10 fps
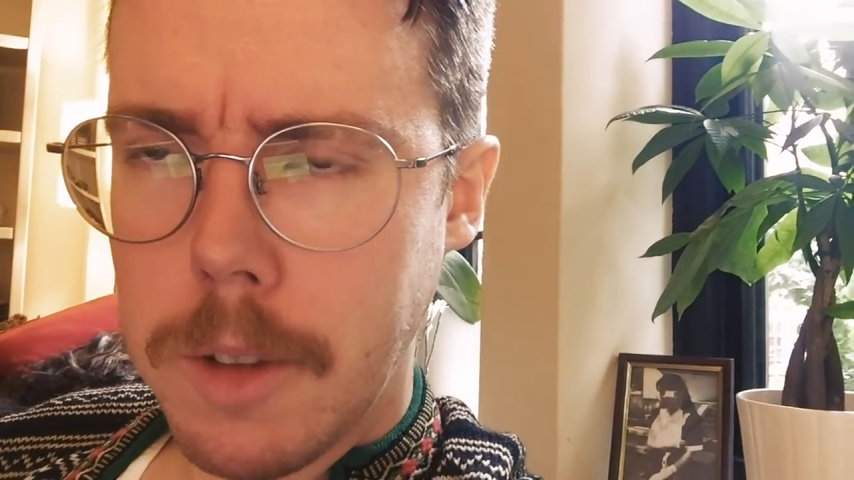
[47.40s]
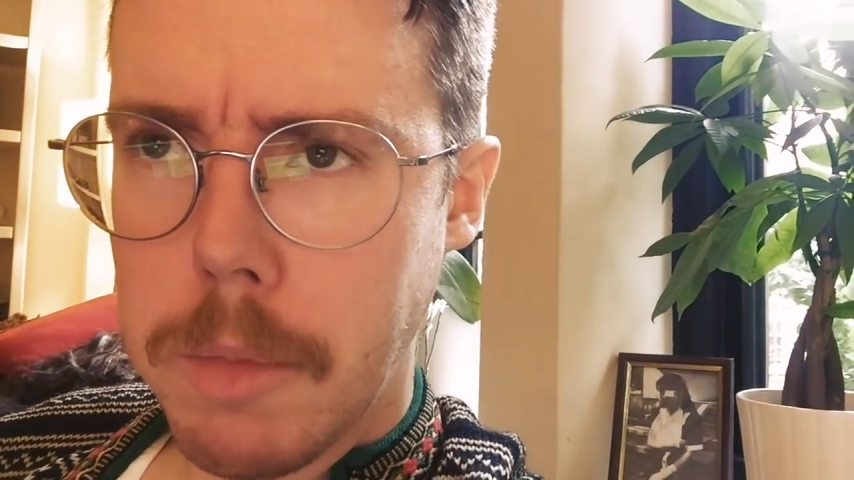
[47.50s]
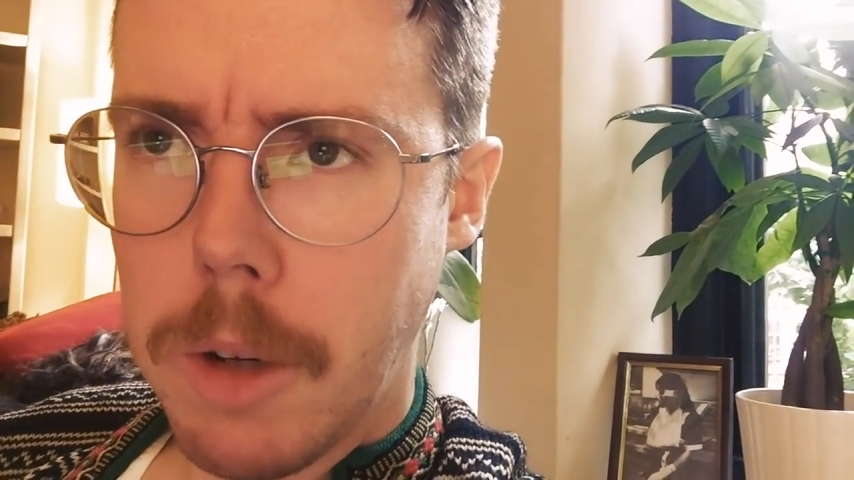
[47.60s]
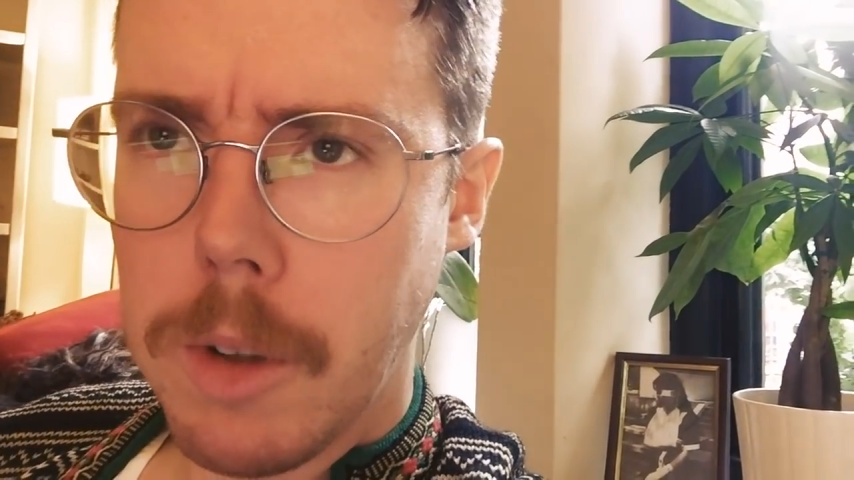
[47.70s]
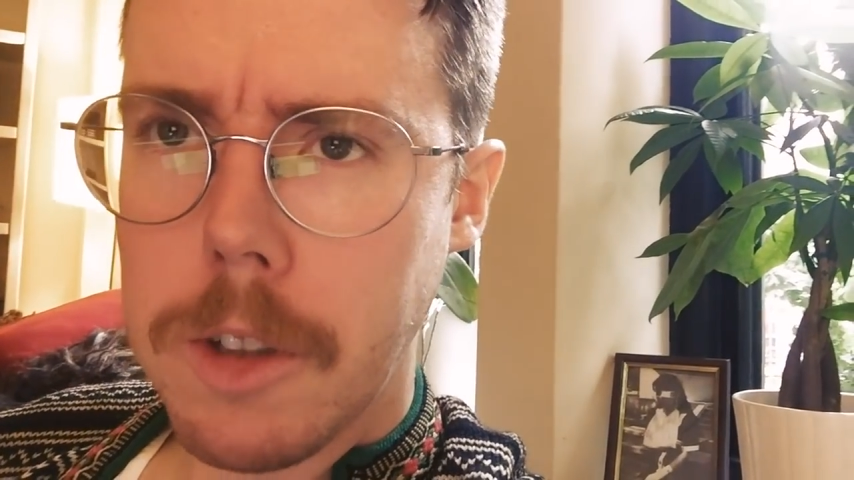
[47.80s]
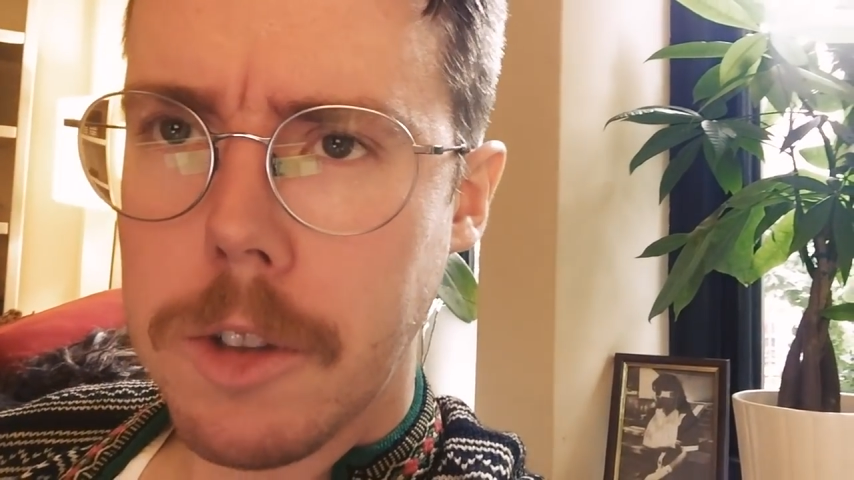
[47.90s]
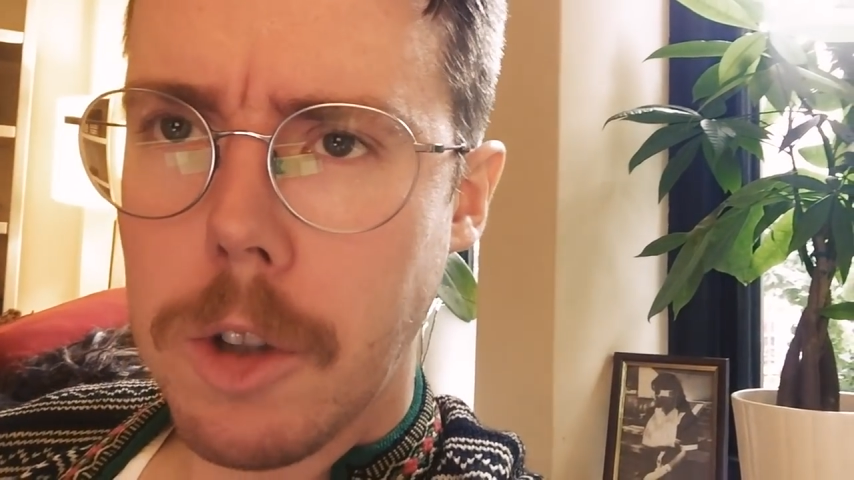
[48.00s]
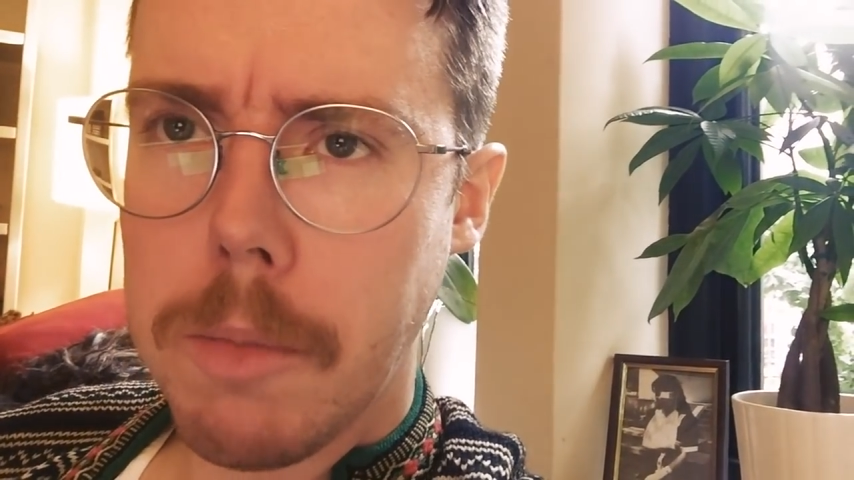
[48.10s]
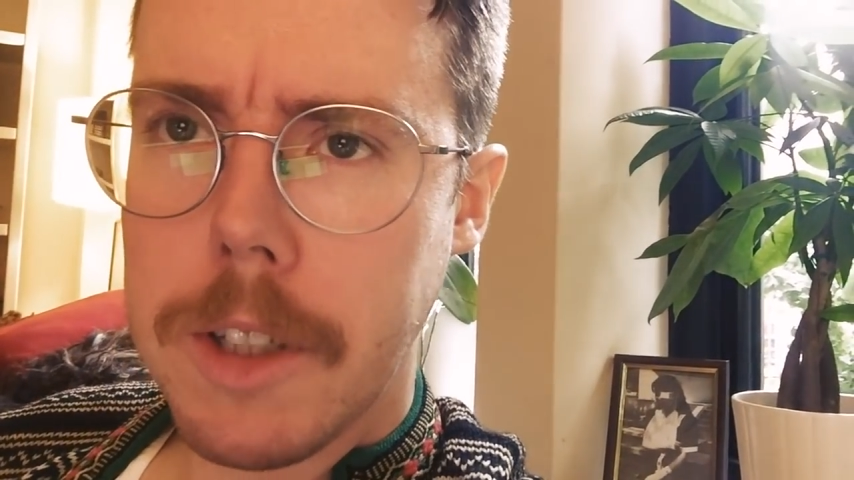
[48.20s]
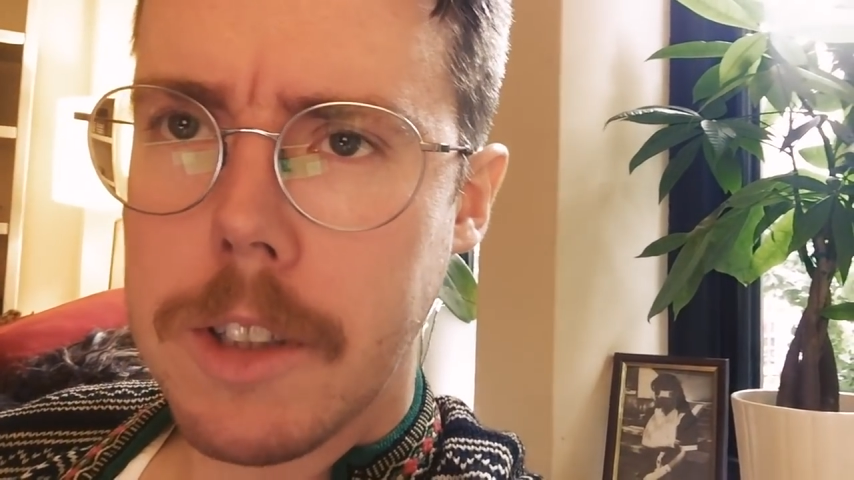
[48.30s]
but I will
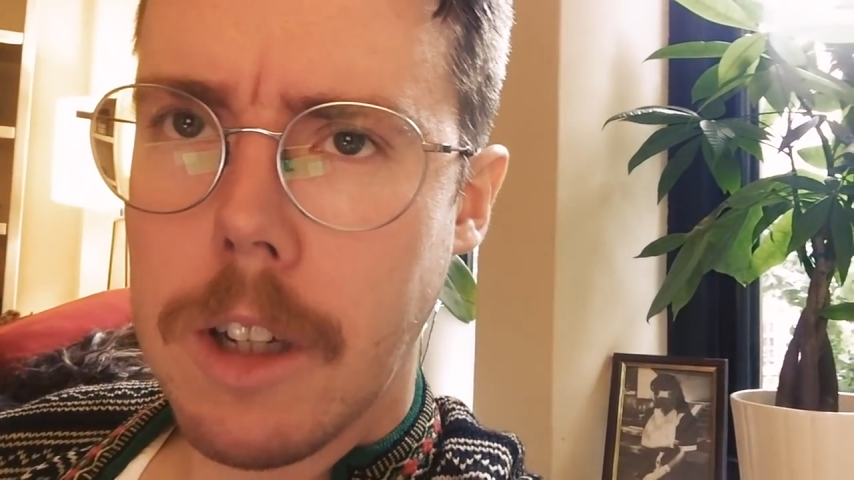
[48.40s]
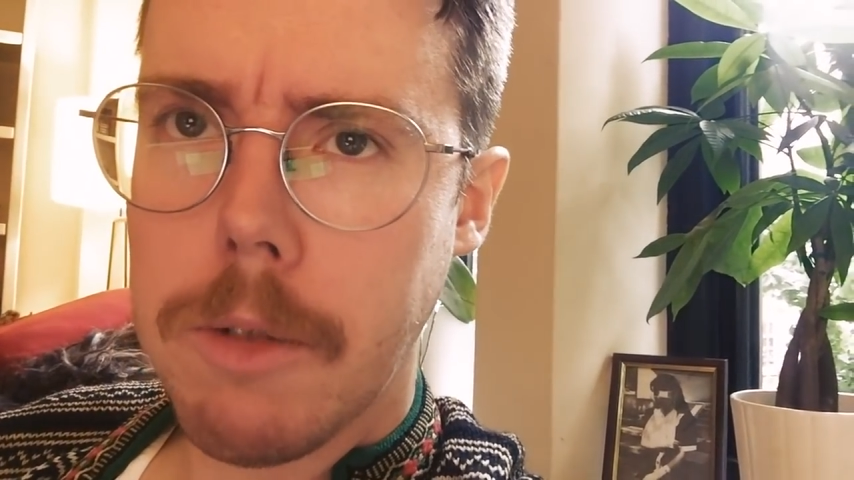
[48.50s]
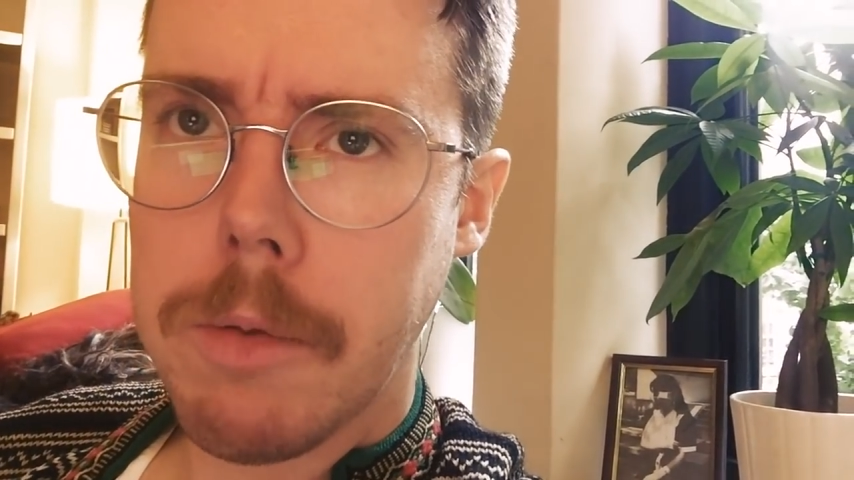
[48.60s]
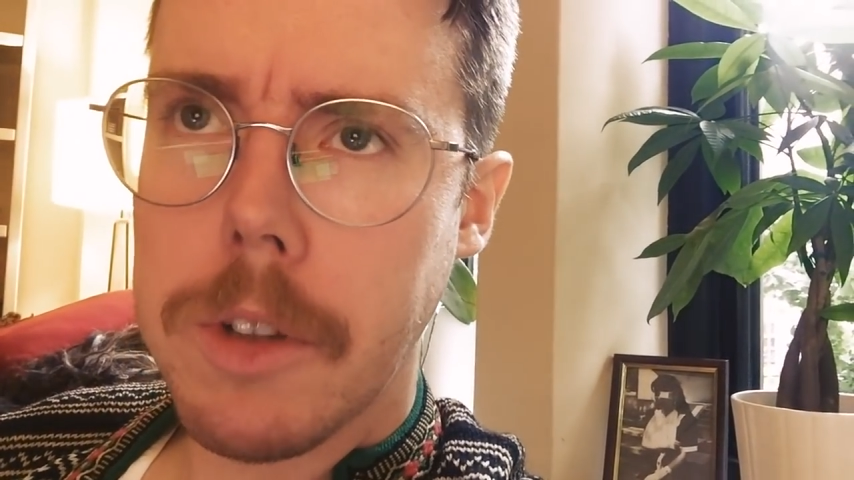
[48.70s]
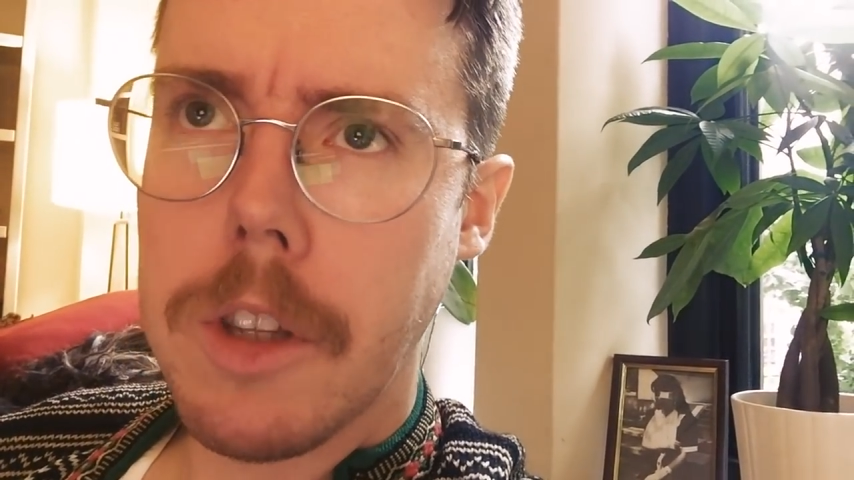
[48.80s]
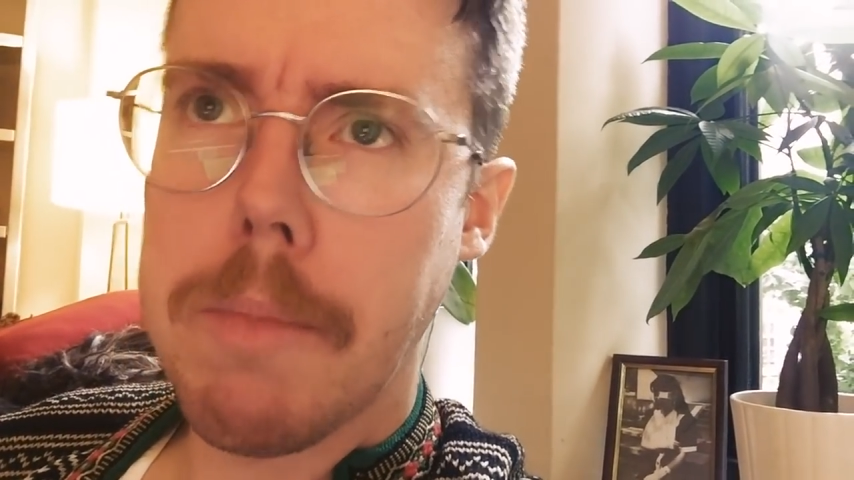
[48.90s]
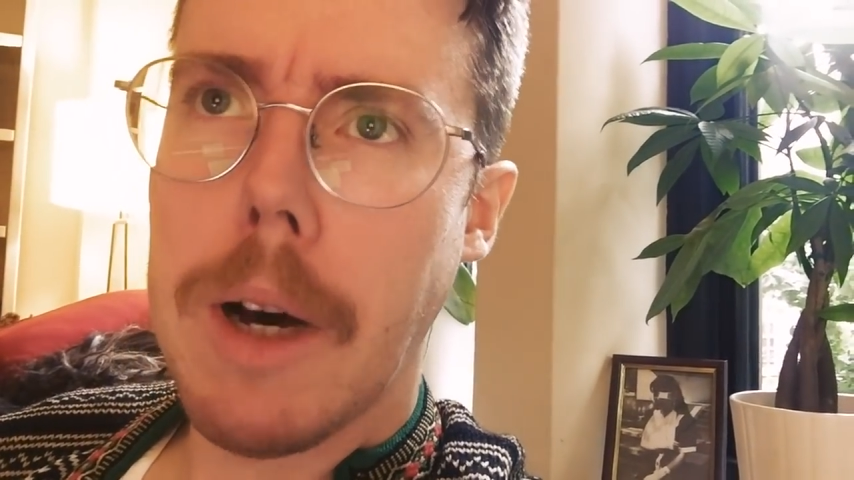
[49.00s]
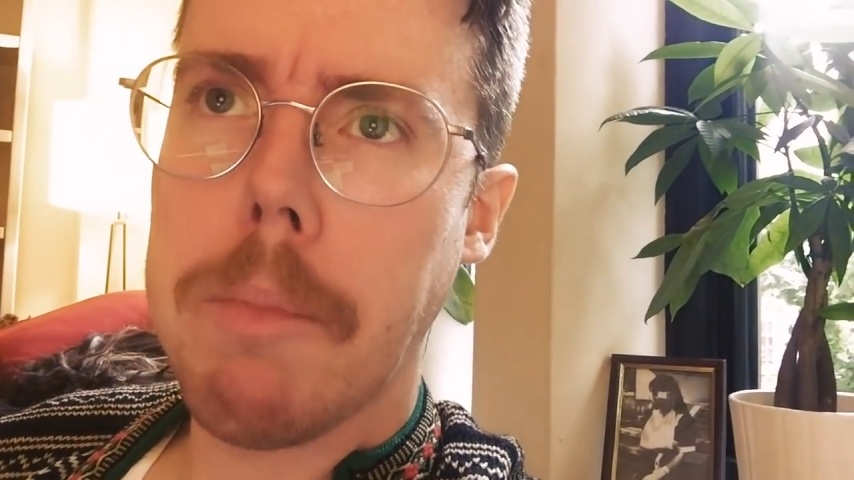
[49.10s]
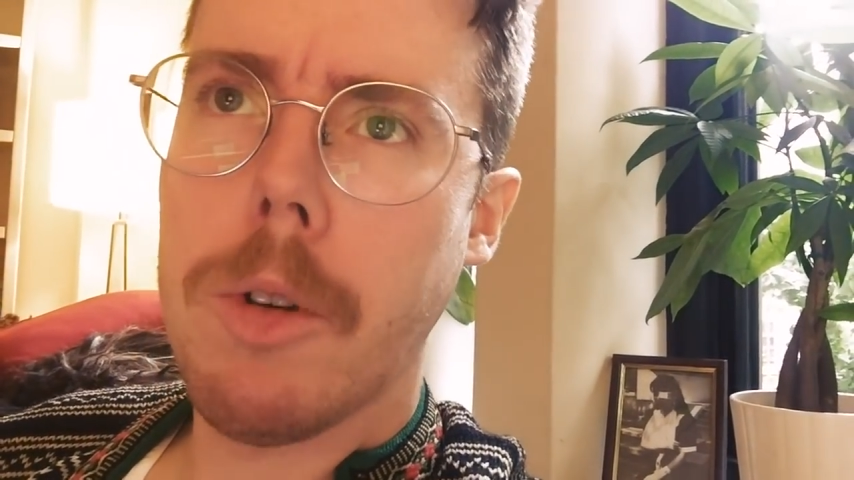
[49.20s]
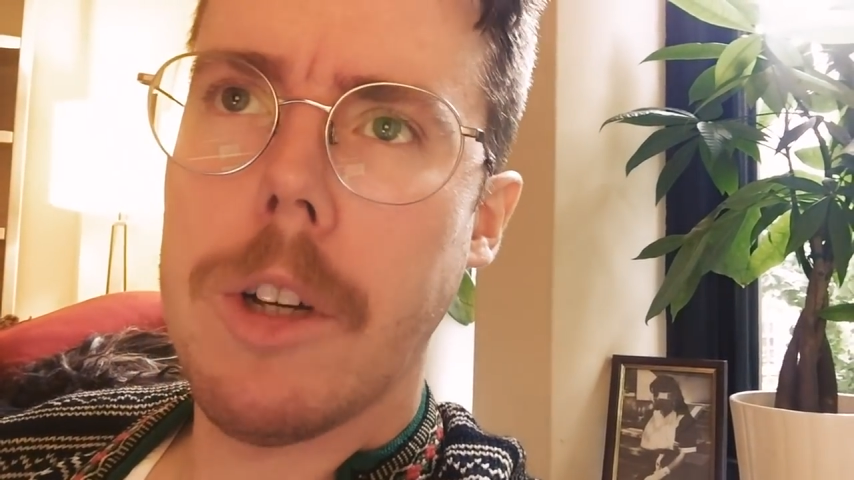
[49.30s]
concern myself with the
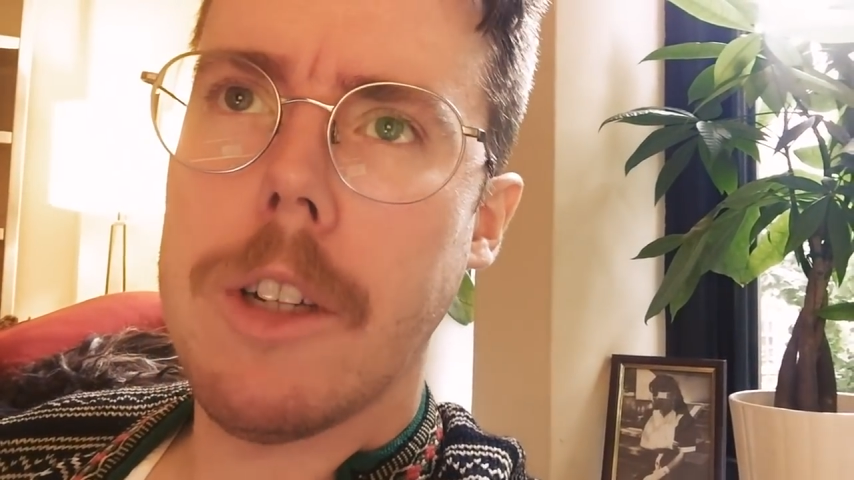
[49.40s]
popular